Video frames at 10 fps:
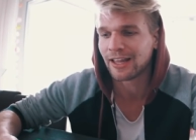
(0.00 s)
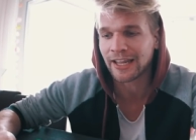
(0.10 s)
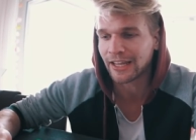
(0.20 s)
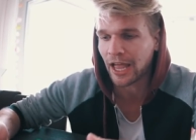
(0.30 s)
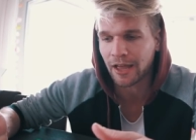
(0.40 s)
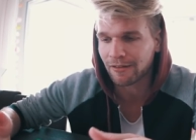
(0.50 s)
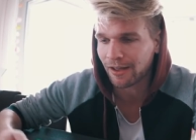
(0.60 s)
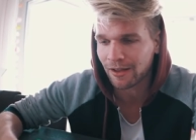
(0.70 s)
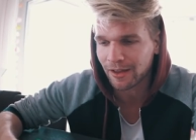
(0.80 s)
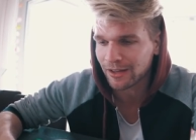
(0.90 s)
Like,
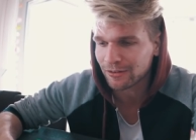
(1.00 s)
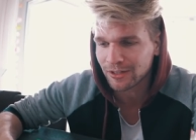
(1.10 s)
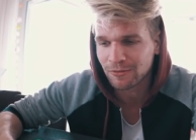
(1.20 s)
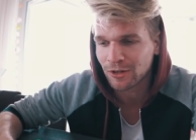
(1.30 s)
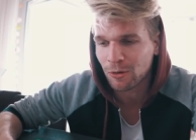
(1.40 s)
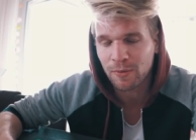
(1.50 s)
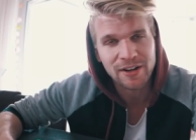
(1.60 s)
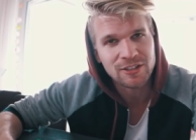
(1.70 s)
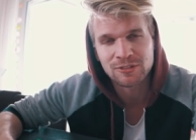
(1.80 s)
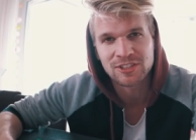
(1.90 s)
I don't even know
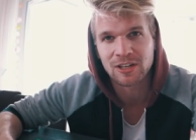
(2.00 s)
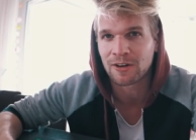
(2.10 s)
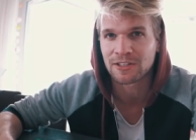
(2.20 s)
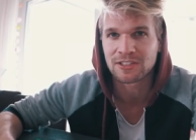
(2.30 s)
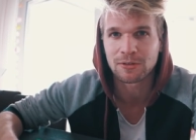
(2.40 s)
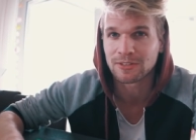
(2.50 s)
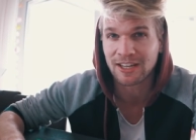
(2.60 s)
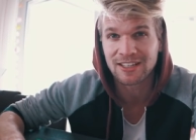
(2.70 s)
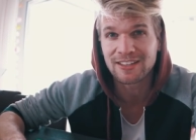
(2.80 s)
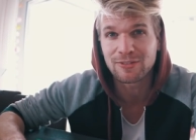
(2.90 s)
where to start, so
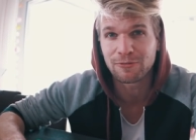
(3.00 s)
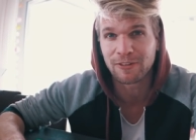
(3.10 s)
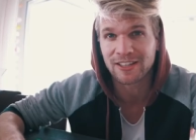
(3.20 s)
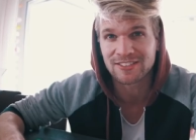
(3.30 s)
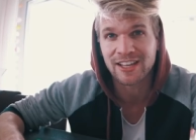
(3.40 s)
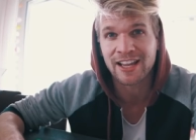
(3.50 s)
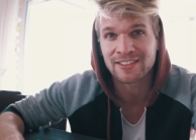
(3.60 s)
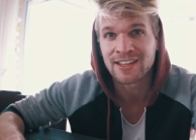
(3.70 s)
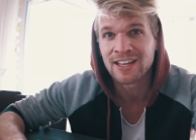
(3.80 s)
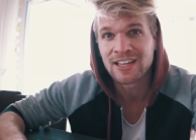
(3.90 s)
they need to fix
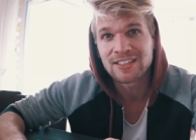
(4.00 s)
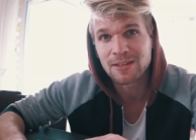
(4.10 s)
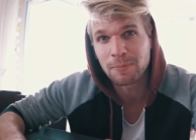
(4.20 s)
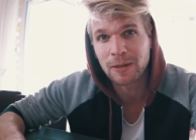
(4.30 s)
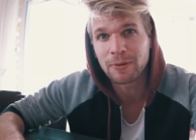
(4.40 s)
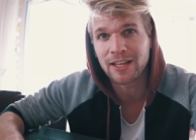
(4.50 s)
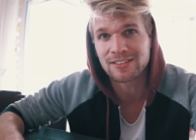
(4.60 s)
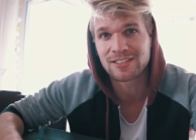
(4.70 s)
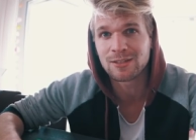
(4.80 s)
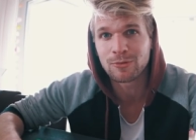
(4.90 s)
that. The people
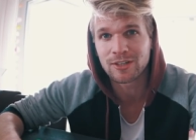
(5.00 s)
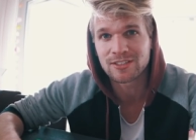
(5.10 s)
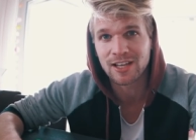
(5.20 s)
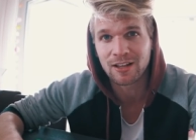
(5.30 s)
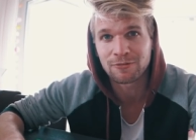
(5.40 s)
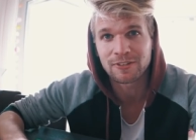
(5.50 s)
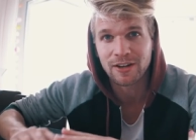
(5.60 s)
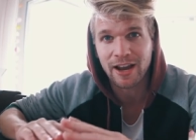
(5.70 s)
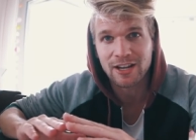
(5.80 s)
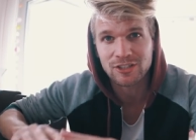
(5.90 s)
at Teemo itself,
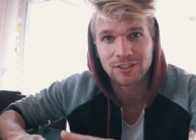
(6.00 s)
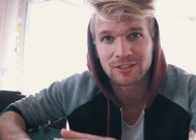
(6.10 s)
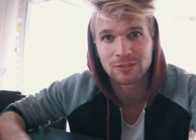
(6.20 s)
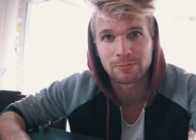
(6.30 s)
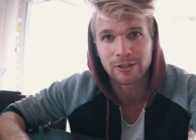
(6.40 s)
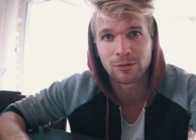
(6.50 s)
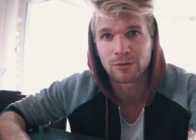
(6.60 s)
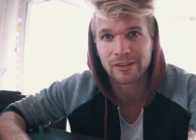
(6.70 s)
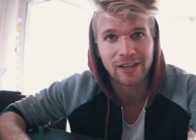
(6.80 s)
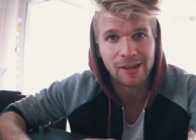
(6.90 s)
they're actually super
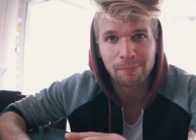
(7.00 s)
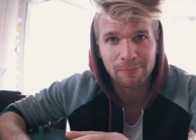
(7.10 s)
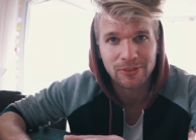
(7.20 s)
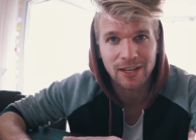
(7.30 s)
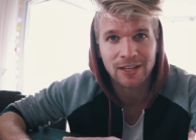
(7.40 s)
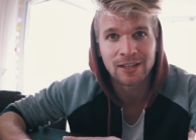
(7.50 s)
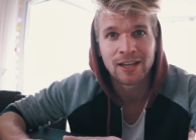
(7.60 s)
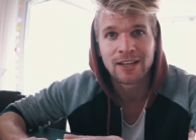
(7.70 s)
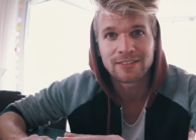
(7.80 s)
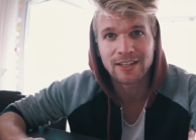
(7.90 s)
cool. They
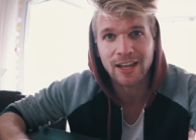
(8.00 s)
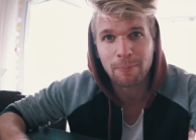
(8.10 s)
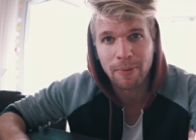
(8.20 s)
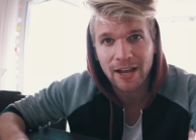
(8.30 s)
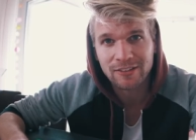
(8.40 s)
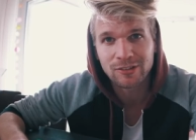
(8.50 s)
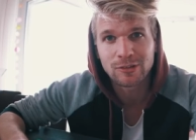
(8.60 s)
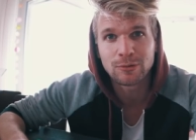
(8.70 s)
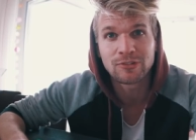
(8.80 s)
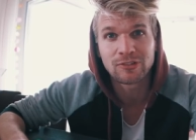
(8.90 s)
get back to
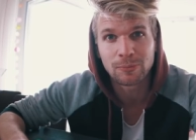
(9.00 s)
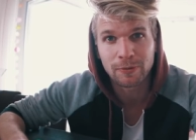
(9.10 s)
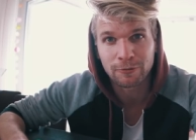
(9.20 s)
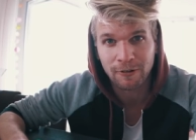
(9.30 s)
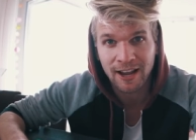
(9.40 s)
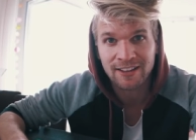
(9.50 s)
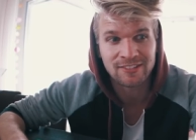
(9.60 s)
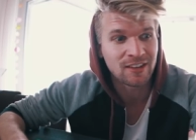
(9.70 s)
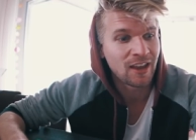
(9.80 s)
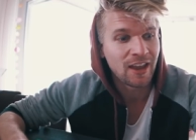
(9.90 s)
you super
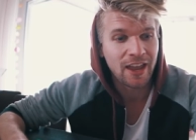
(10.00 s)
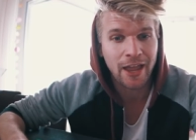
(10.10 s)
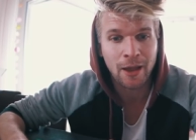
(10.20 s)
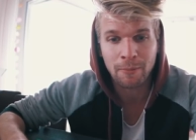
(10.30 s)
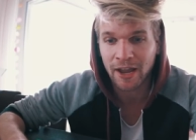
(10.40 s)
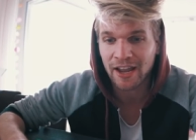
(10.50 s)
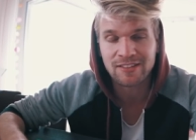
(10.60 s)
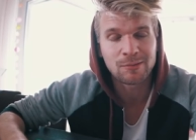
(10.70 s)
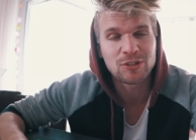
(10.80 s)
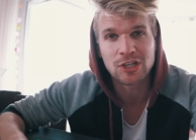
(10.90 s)
fast. I
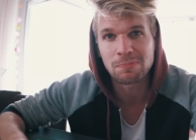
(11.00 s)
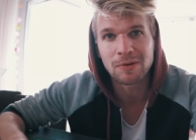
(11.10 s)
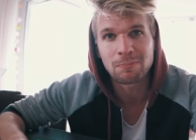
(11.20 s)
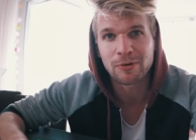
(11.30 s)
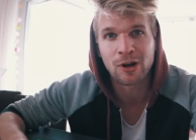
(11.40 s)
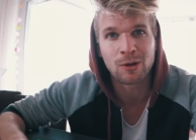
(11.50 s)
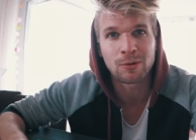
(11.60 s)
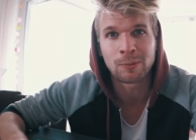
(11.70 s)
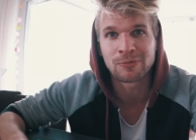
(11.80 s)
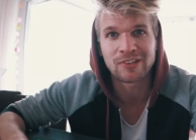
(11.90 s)
had some shipping
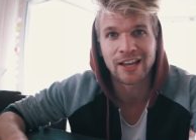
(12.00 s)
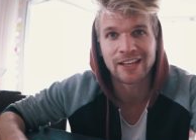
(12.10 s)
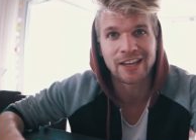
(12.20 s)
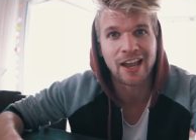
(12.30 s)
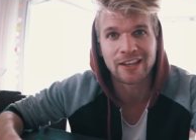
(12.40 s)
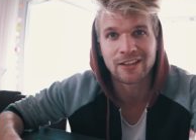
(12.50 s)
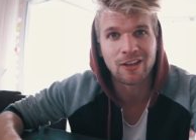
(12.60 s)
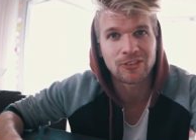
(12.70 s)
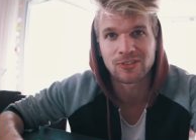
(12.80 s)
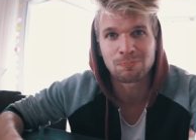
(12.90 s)
problems. Like, I
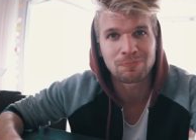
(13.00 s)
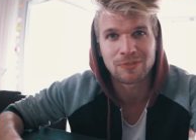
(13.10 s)
got